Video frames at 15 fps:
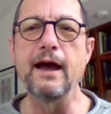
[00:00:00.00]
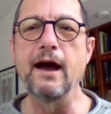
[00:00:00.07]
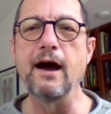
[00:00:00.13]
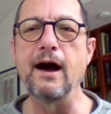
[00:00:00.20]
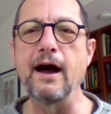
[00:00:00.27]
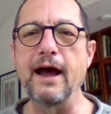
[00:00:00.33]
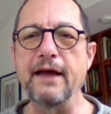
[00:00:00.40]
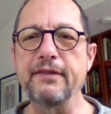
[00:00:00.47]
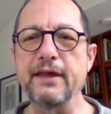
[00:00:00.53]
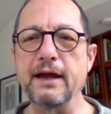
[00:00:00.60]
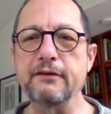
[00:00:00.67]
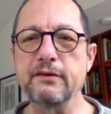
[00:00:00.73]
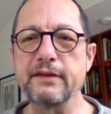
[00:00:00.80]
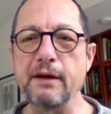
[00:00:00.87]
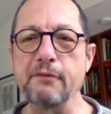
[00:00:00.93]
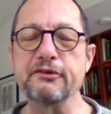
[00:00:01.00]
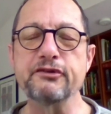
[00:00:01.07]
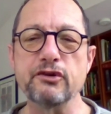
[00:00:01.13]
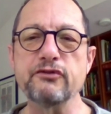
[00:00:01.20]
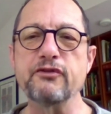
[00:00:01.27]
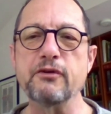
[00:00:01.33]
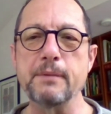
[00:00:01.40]
Uh, and that, that was
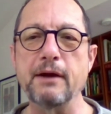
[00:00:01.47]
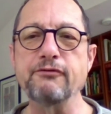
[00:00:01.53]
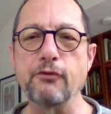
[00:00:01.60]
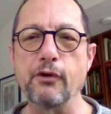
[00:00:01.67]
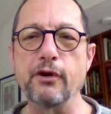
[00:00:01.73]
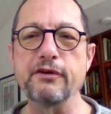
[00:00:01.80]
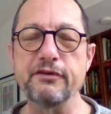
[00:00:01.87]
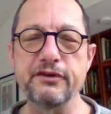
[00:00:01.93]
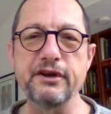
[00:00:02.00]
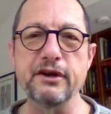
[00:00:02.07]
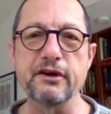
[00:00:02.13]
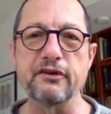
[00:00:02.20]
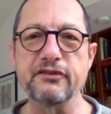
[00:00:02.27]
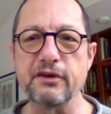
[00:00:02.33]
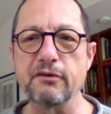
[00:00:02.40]
true for about 400 years.